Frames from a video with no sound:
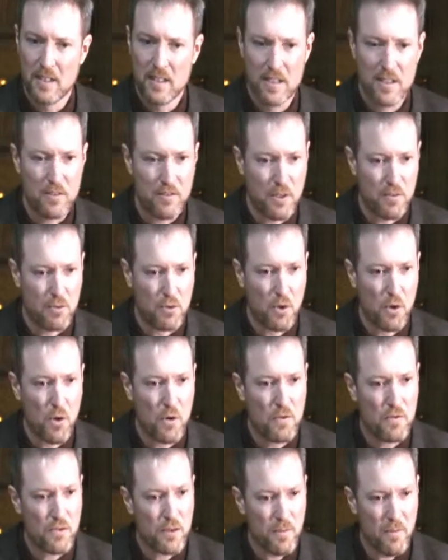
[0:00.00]
We've grown
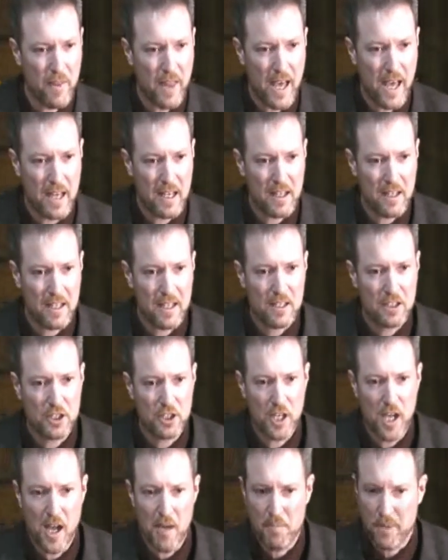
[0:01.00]
from that little
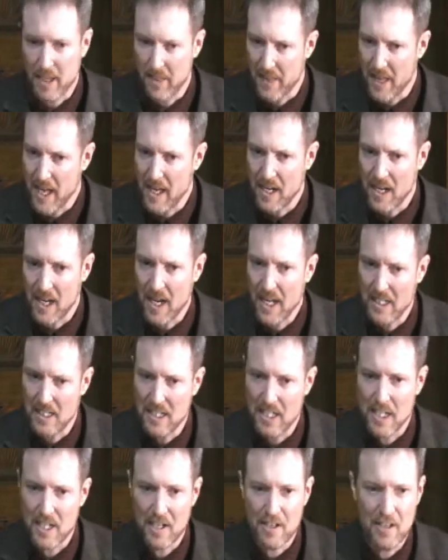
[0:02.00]
shop and that
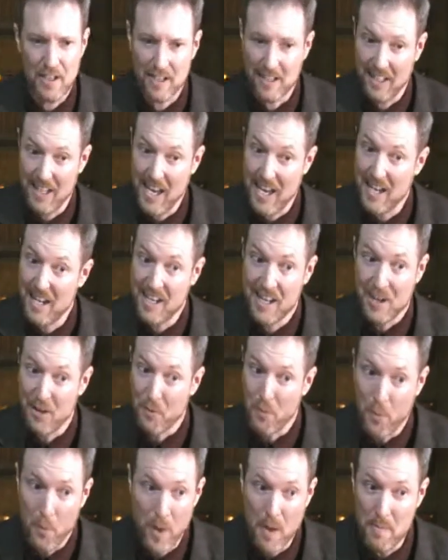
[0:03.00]
idea, again,
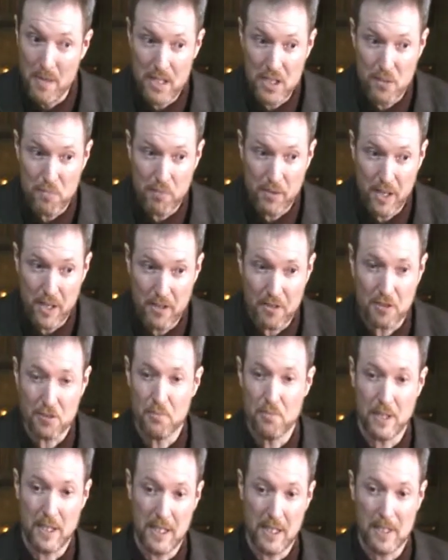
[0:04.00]
of women's prayer group
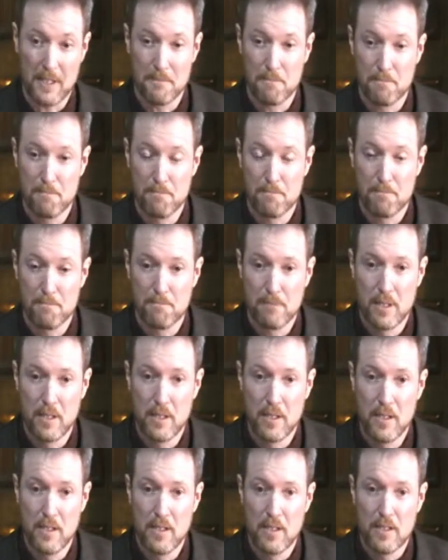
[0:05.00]
meeting,
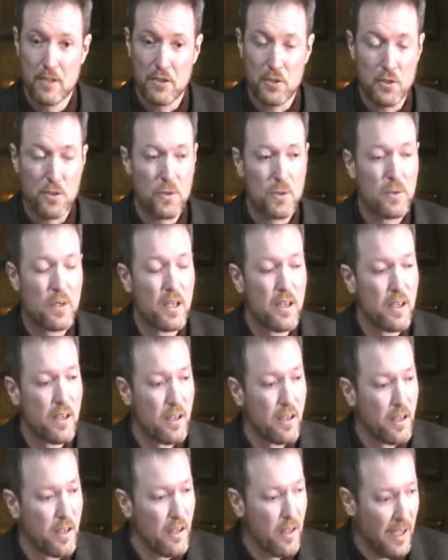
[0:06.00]
to
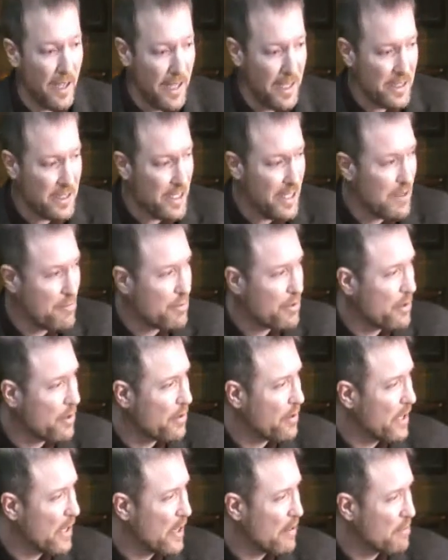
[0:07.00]
18
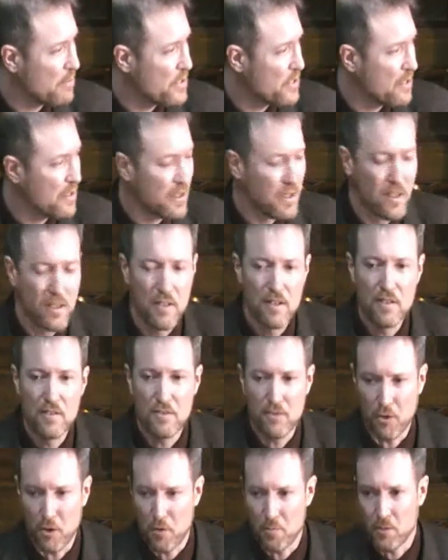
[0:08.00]
programs,
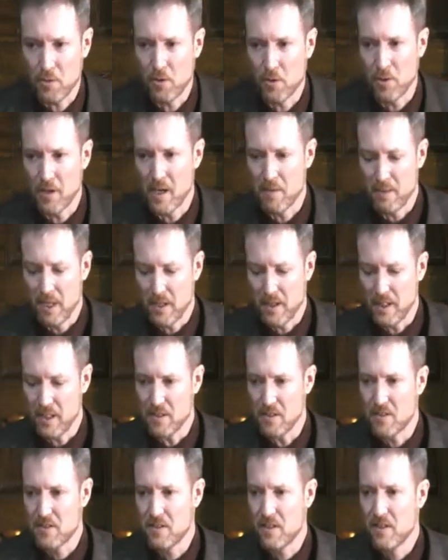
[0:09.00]
4 program
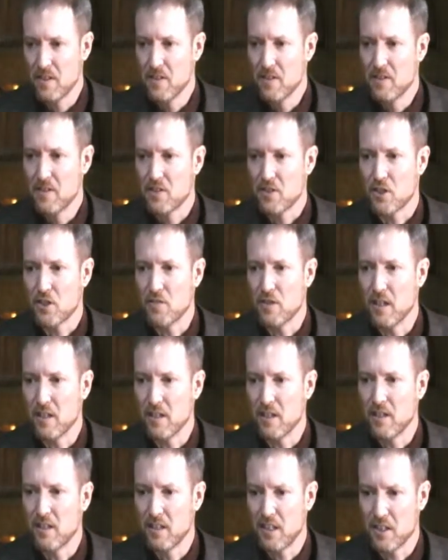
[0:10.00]
areas,
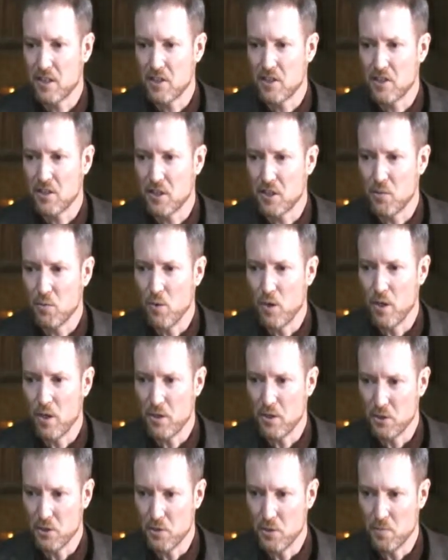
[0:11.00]
serving Kitchener and
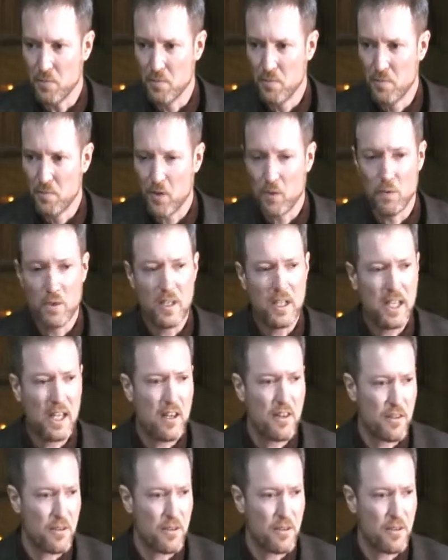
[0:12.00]
Waterloo, really the